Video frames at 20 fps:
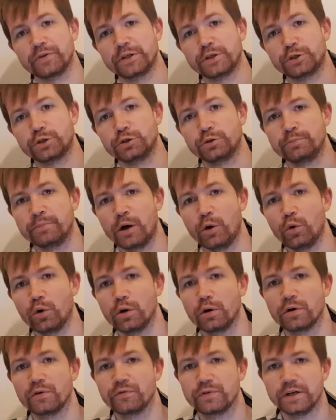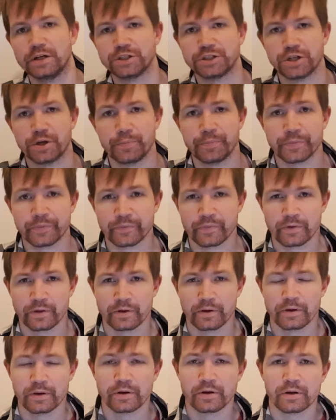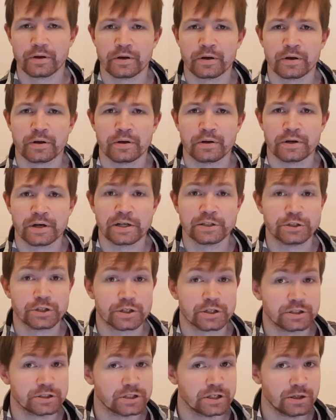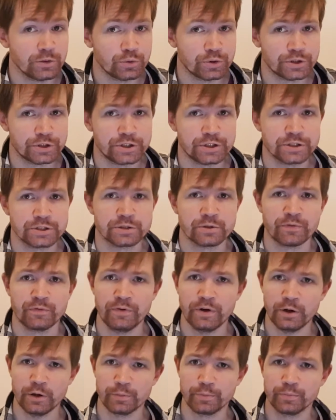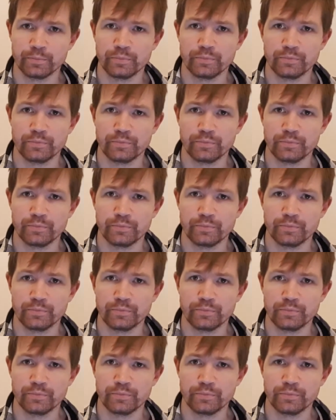liter Maurer Flasche, as you can see, which is a very